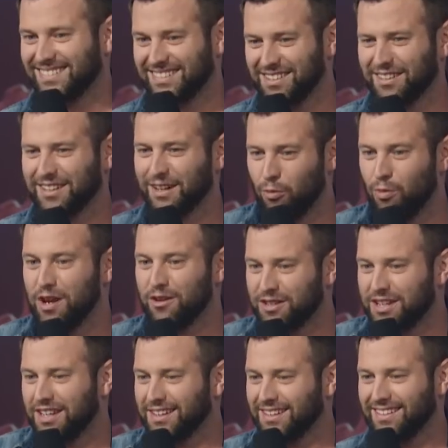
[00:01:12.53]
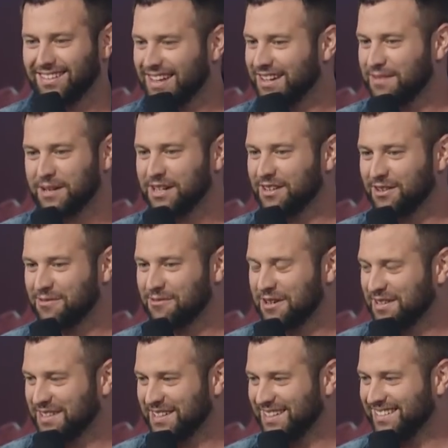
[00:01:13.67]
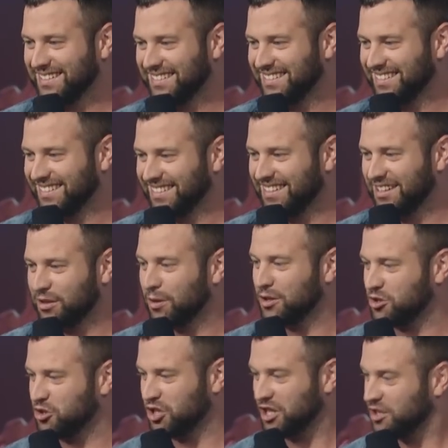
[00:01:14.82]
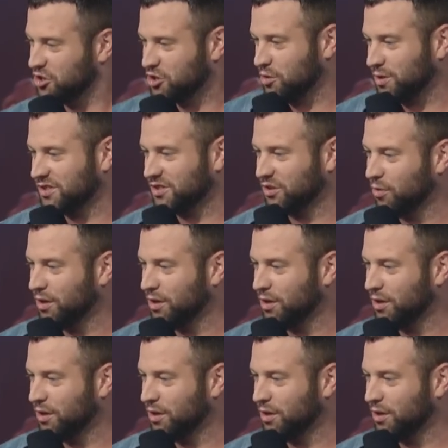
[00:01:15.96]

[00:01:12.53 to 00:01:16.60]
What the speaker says: Do you know, like, a weird kid? Anybody know the weird kid? Kid who wears jean shorts in the